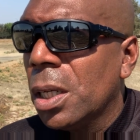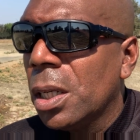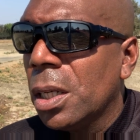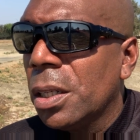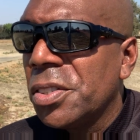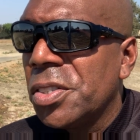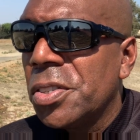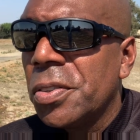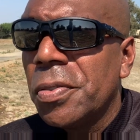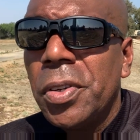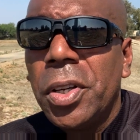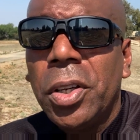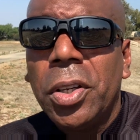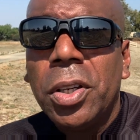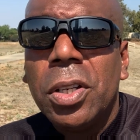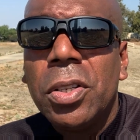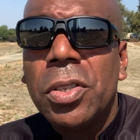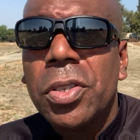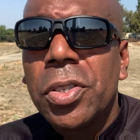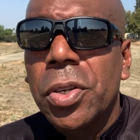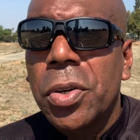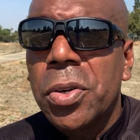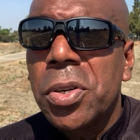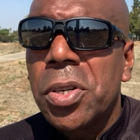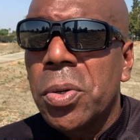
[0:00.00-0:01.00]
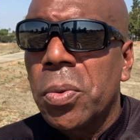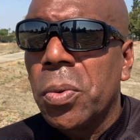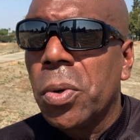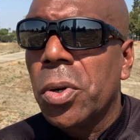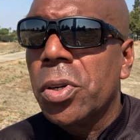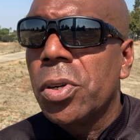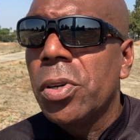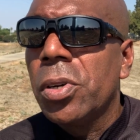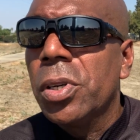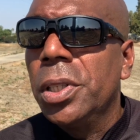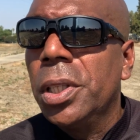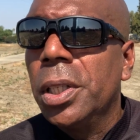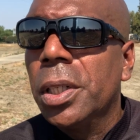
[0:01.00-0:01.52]
a civilian social
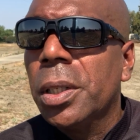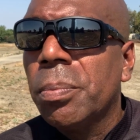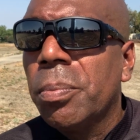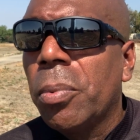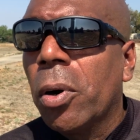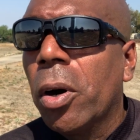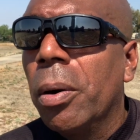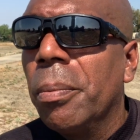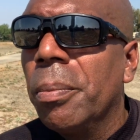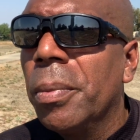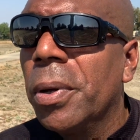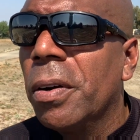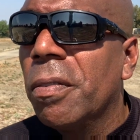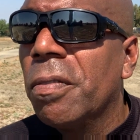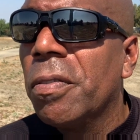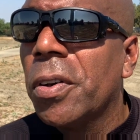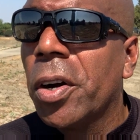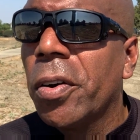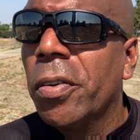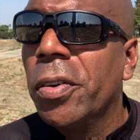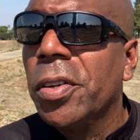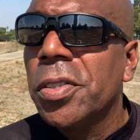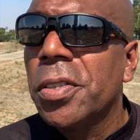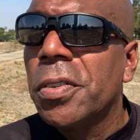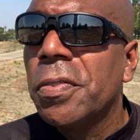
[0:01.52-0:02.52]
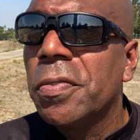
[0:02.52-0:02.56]
worker in the Department of Veterans